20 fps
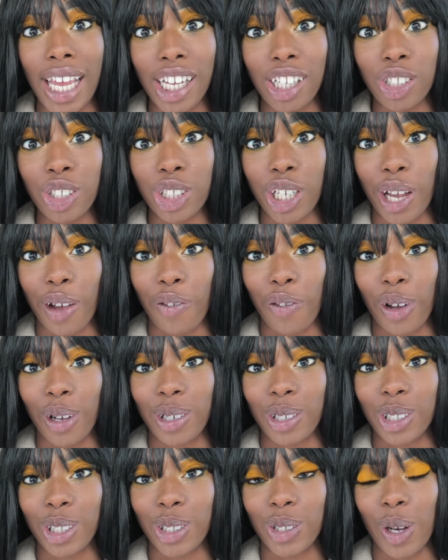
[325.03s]
and Shake
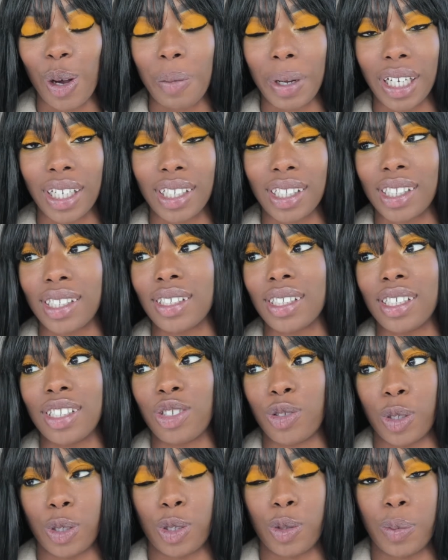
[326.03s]
photo shoot. Oh my goodness,
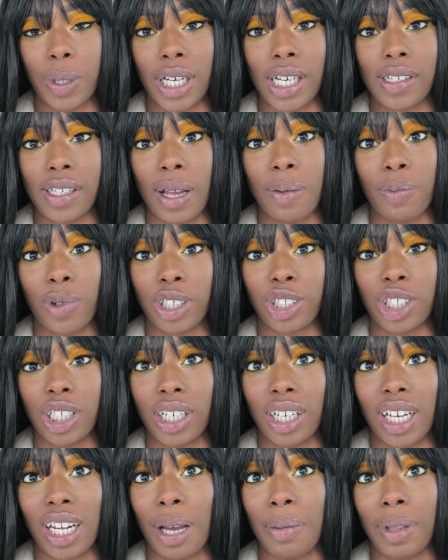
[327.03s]
it's just because I'm
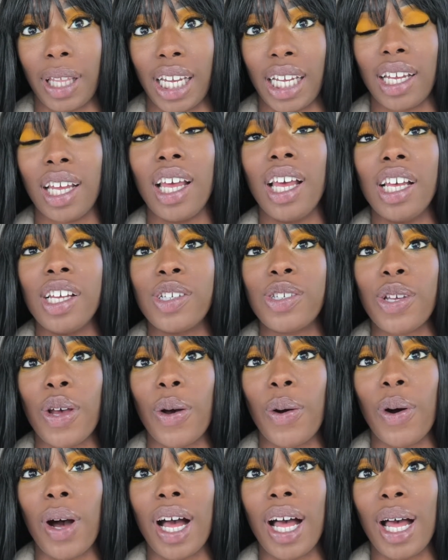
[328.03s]
rushing and I'm late.
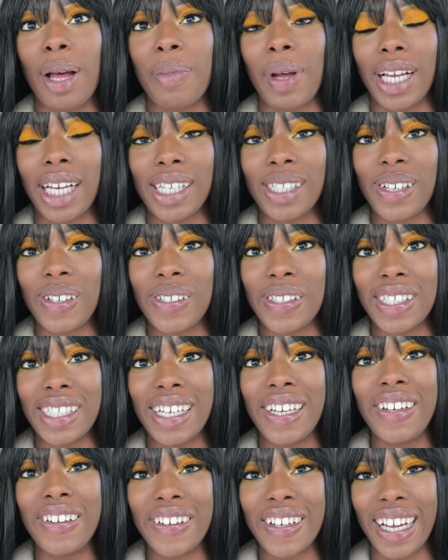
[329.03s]
So I guess I'll
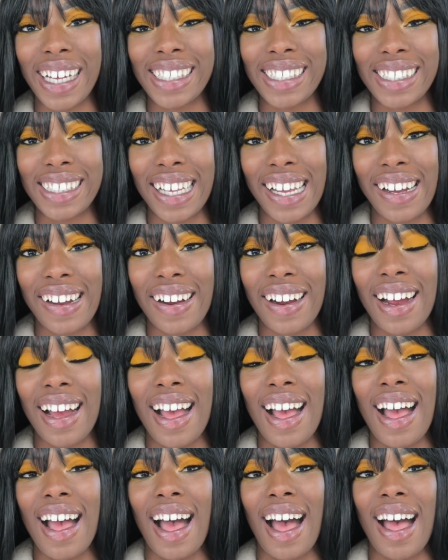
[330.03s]
see you guys there.
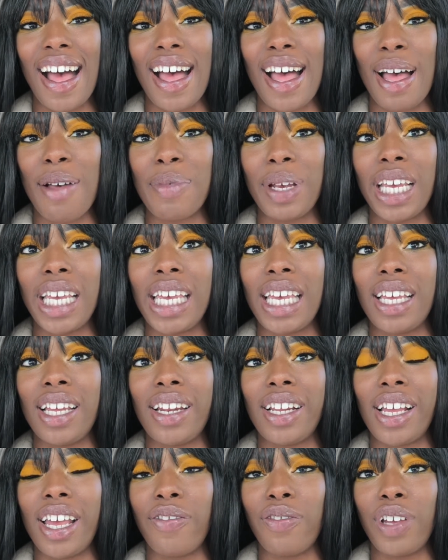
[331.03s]

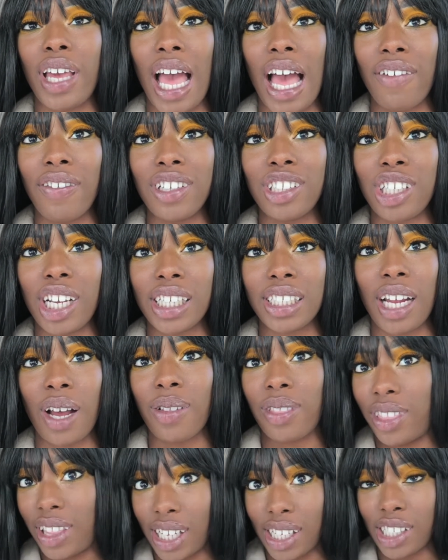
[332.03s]
And if you haven't checked
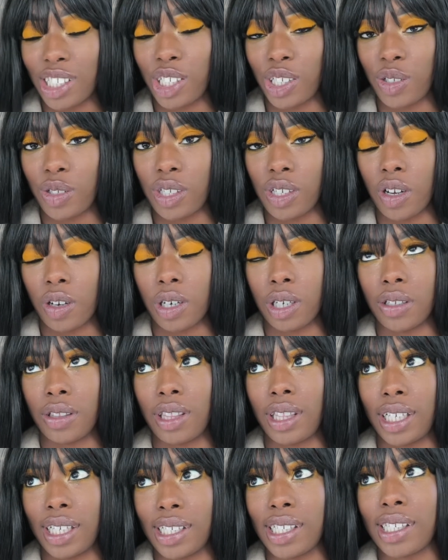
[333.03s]
out this
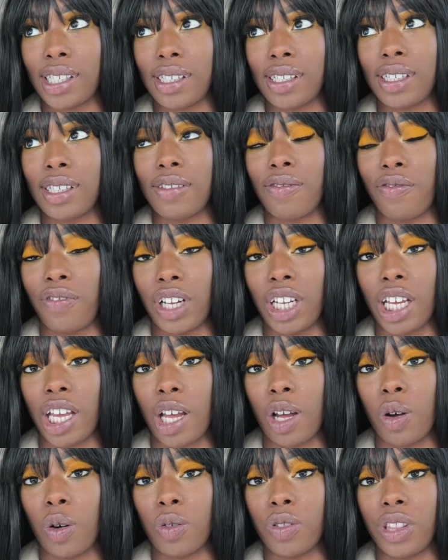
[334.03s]

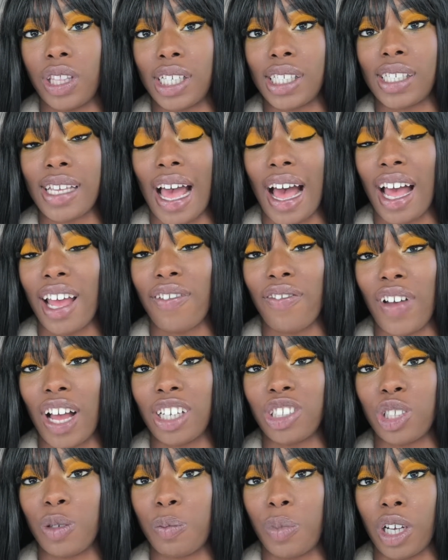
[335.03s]
video, this high
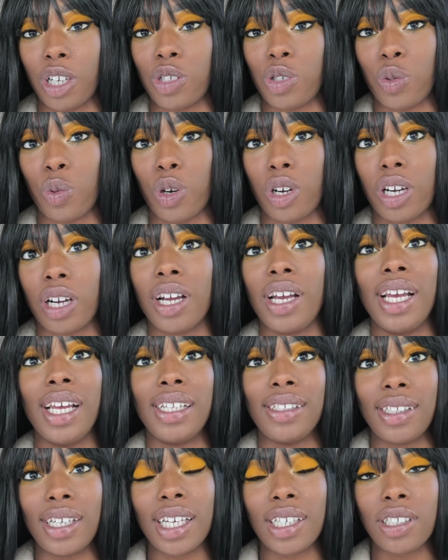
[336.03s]
fashion bookstore
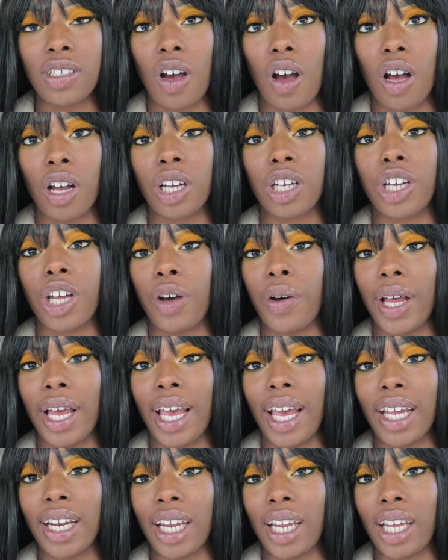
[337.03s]
TikTok, go
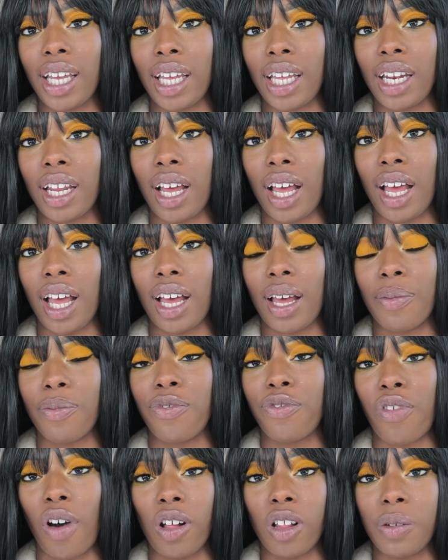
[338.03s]
ahead
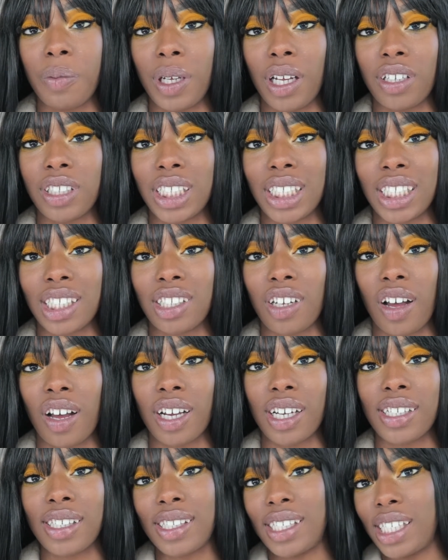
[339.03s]
and follow me on
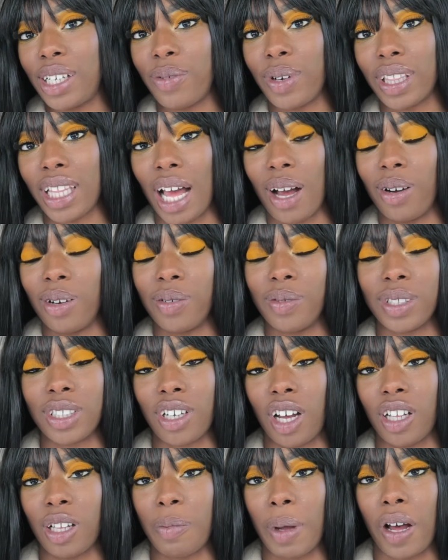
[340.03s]
TikTok and see what that one
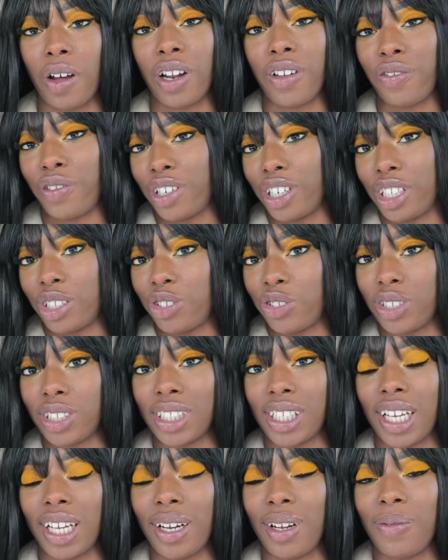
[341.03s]
was all about if you're
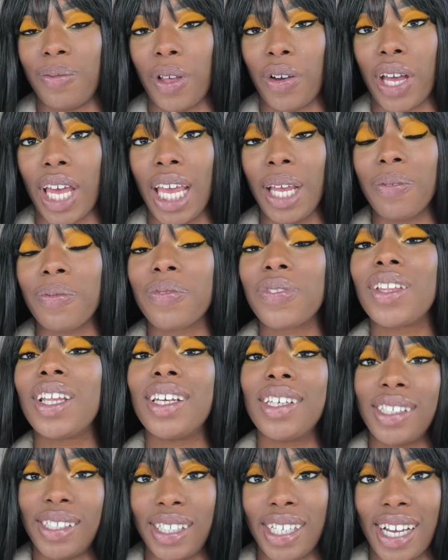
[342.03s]
interested. Okay,
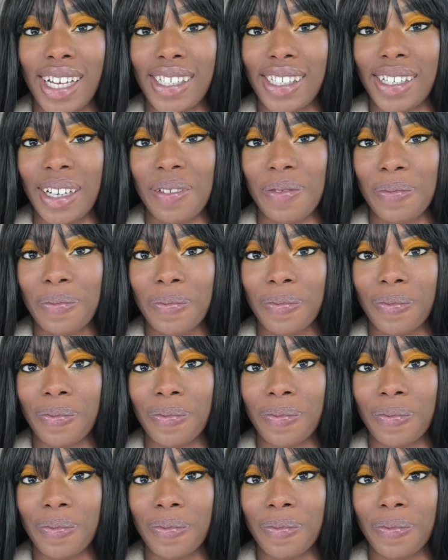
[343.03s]
see you guys there.